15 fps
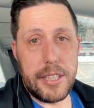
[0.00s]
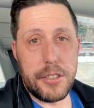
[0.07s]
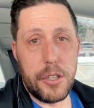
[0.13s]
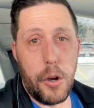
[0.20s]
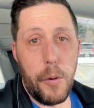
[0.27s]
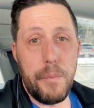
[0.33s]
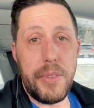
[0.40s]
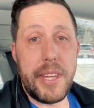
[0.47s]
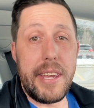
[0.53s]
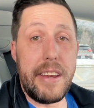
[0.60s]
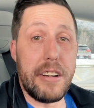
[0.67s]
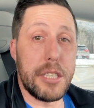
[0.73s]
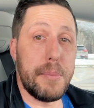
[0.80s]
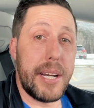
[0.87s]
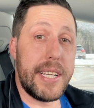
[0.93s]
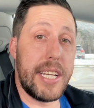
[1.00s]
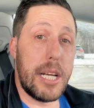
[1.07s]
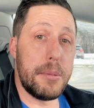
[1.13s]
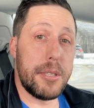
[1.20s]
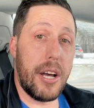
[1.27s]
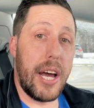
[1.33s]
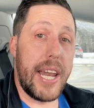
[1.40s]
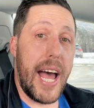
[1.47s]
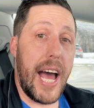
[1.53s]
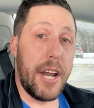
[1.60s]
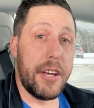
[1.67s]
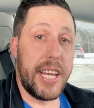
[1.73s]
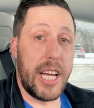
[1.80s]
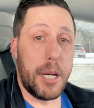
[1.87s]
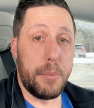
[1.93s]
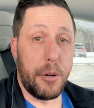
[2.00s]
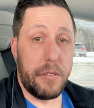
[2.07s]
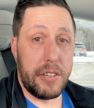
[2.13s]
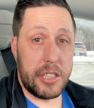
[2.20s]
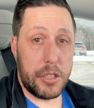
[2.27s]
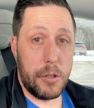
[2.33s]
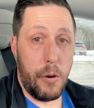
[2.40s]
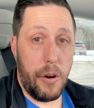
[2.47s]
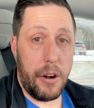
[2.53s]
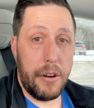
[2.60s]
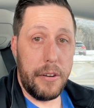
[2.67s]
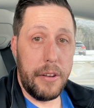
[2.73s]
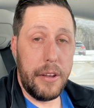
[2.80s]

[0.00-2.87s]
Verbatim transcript: So here's my tips on how to get a perfect score.